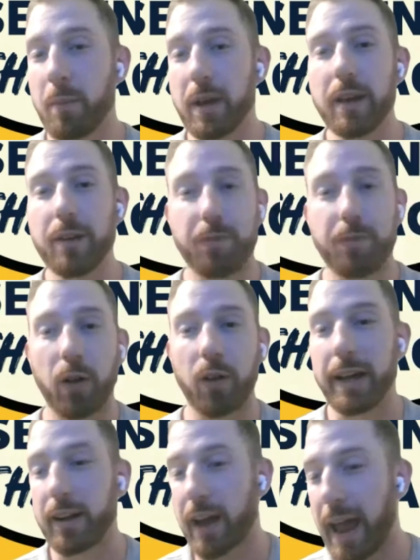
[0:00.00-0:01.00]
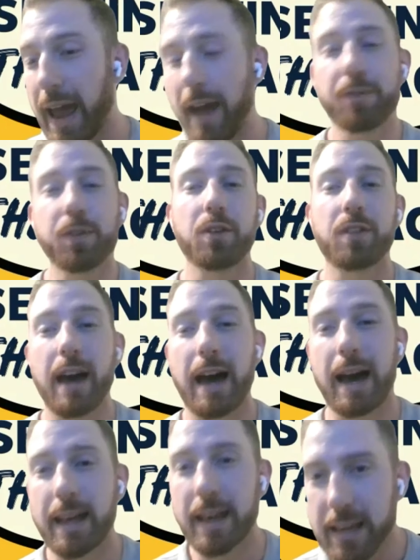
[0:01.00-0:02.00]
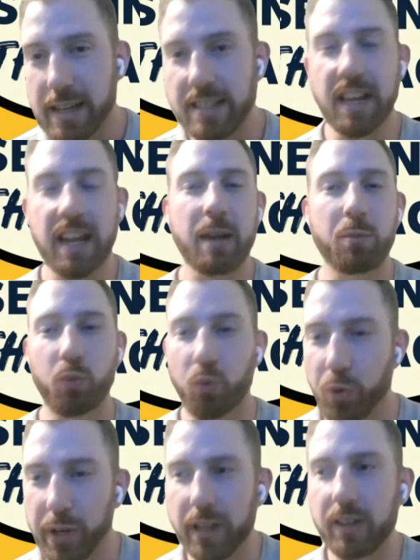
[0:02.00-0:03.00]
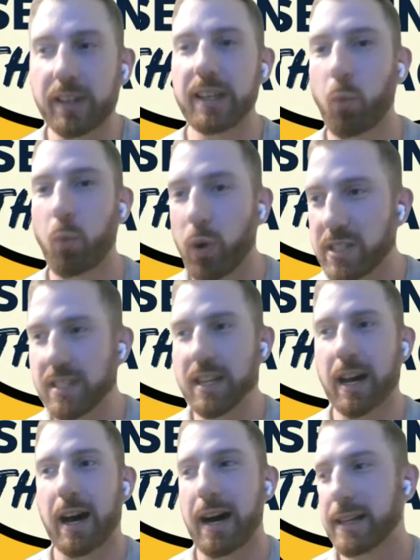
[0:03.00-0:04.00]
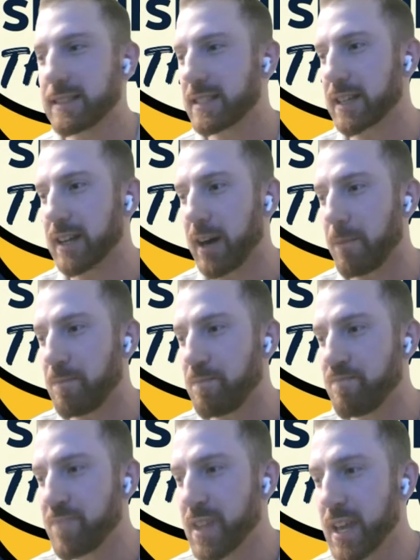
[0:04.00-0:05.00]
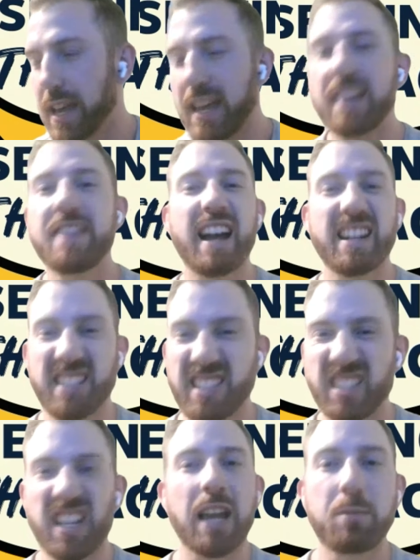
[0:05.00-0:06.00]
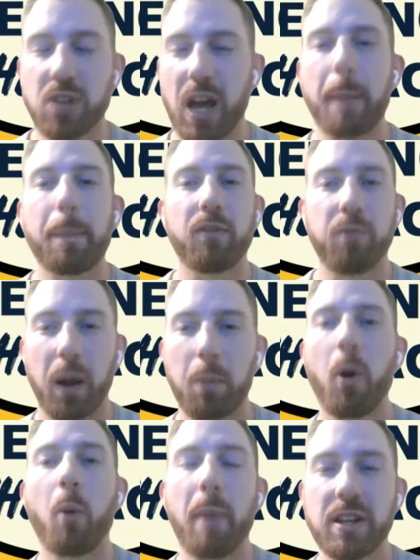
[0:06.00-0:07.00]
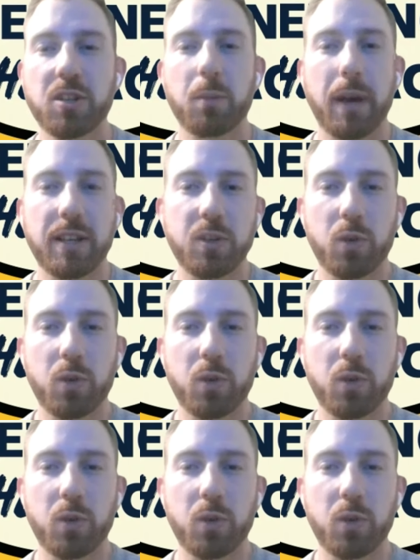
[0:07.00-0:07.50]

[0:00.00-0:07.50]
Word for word: me, it felt like after that, Dame really was not um, in that same type of like momentum as he